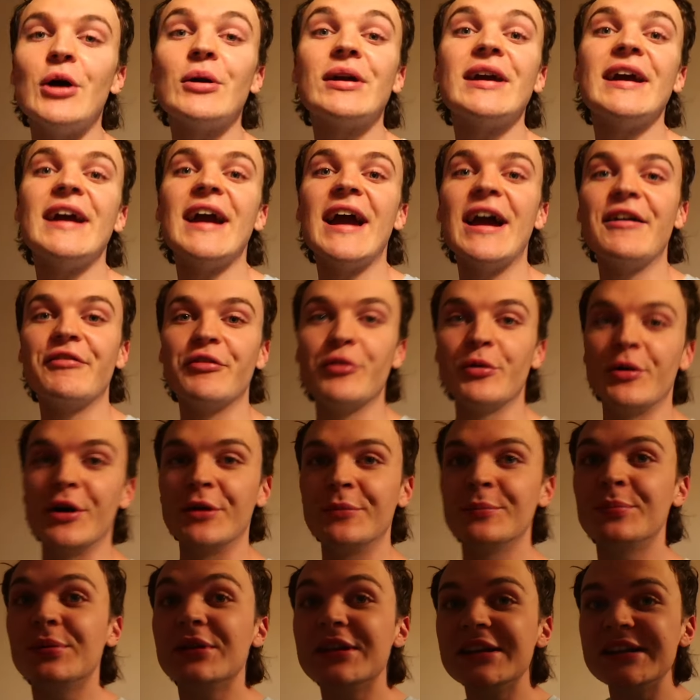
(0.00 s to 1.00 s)
Okay,
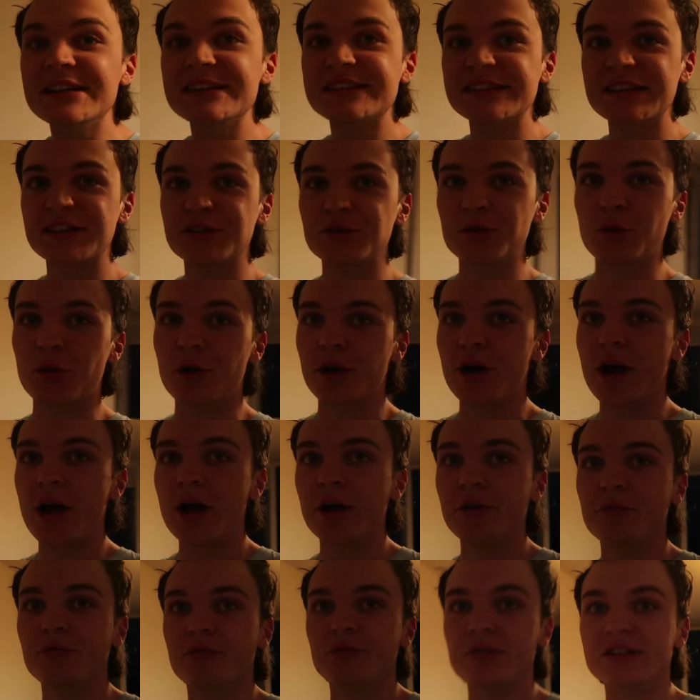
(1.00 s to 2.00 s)
everyone, please ignore how
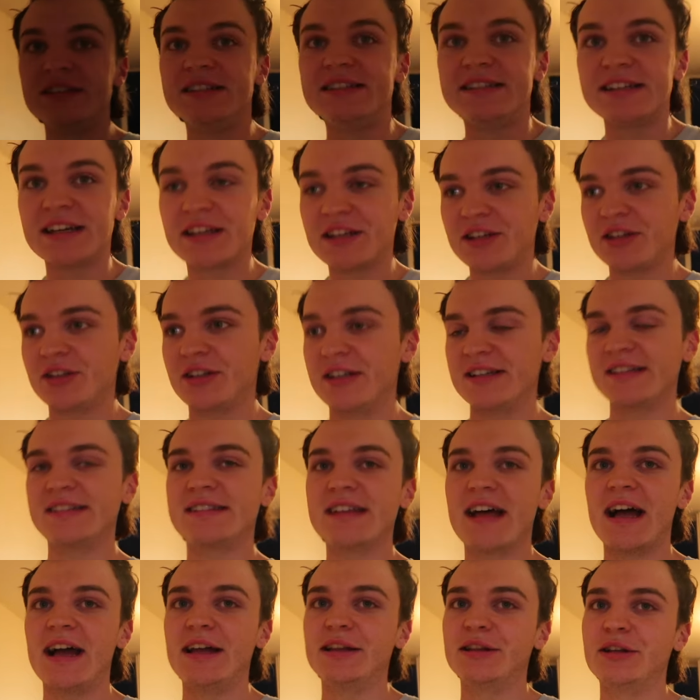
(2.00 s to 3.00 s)
ridiculous
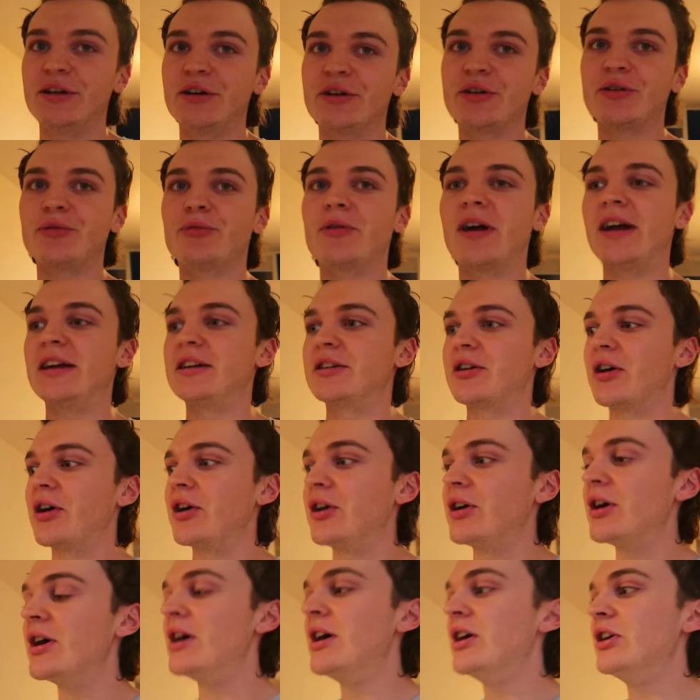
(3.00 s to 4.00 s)
I look right
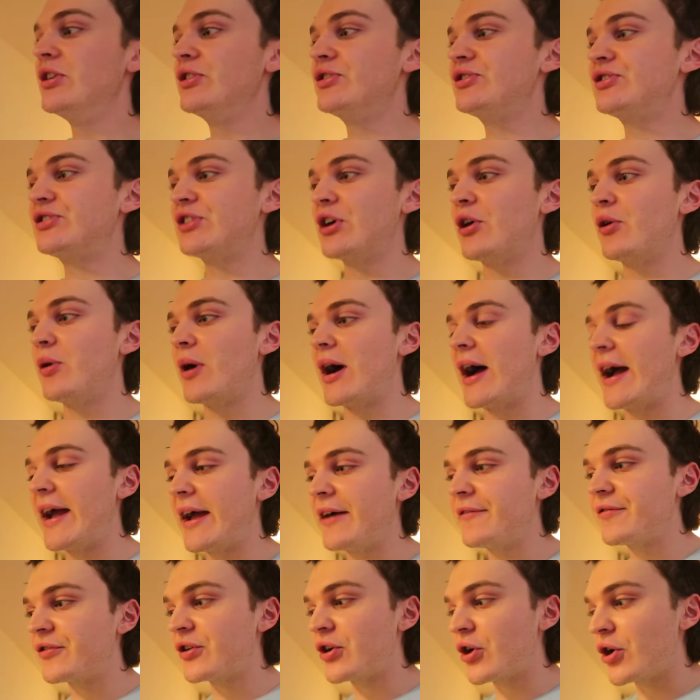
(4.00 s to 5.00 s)
now. So I
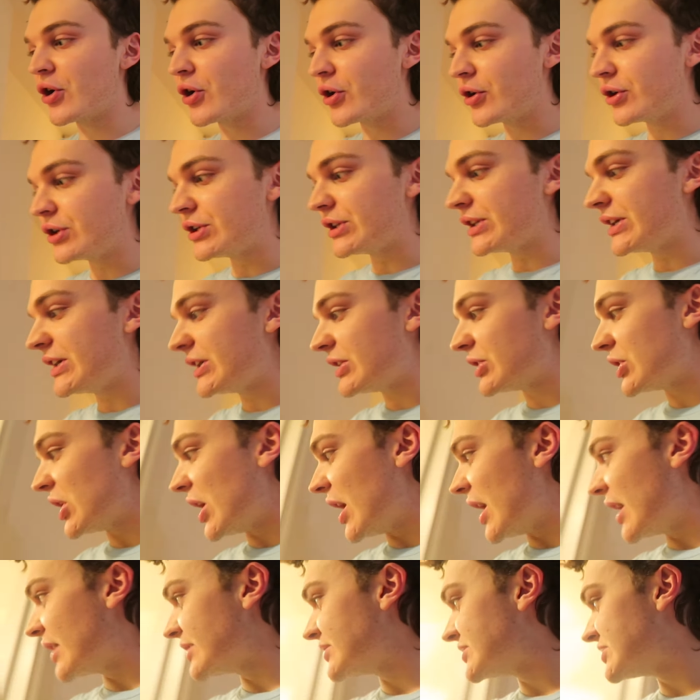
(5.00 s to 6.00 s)
have currently
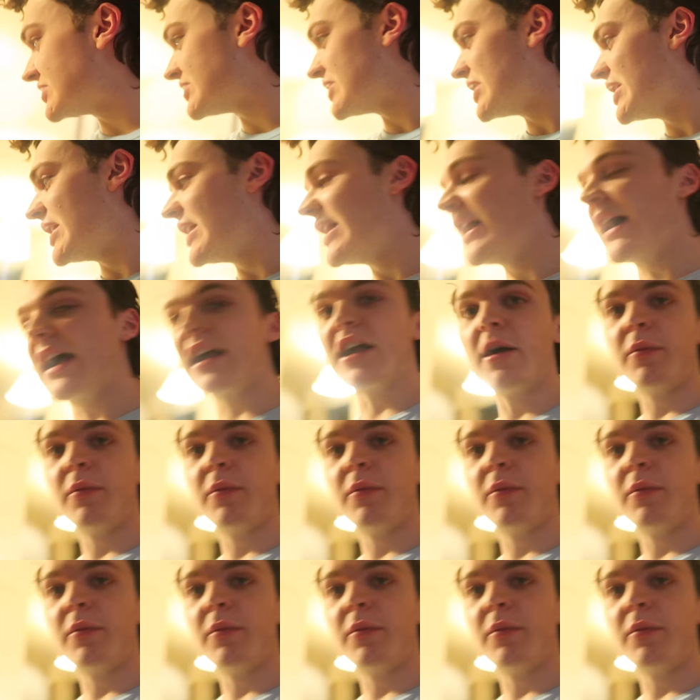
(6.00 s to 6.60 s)
got a